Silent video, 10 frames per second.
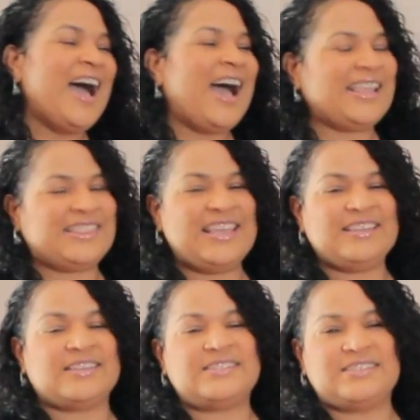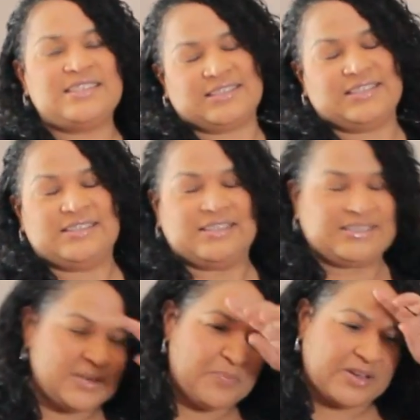I think that the
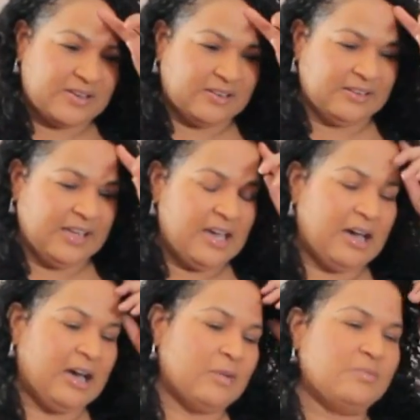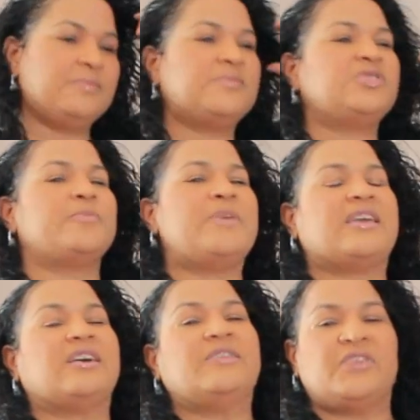typical
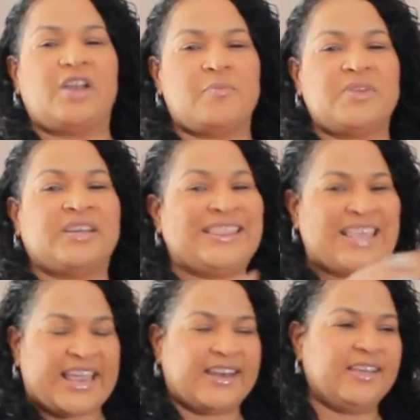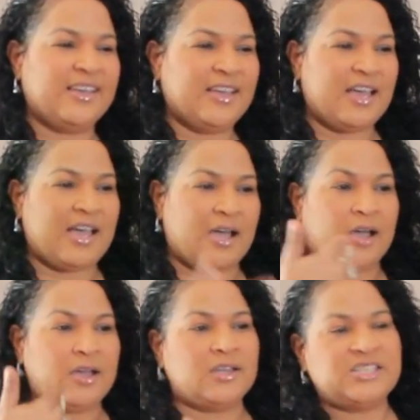Jamaican phenomenon then,
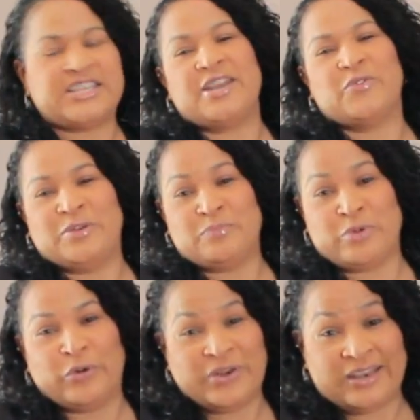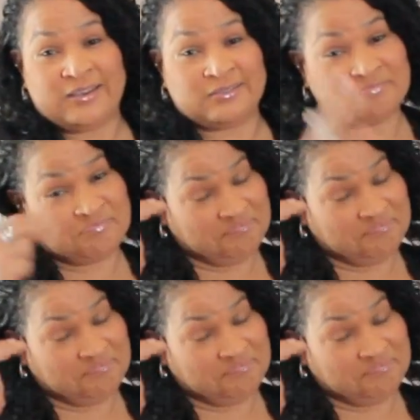genuine browning,